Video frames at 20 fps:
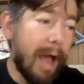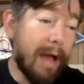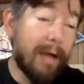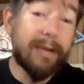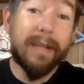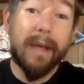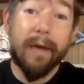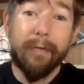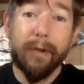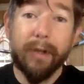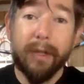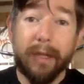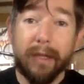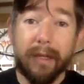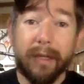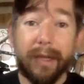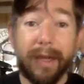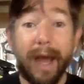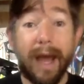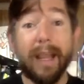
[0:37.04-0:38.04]
definitely
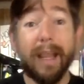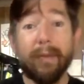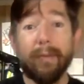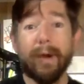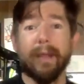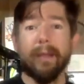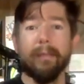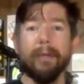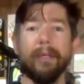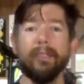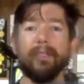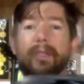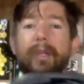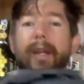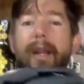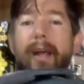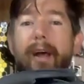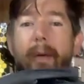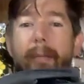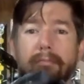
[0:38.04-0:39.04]
and highly recommend you get
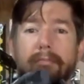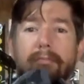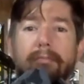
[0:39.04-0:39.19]
a helmet.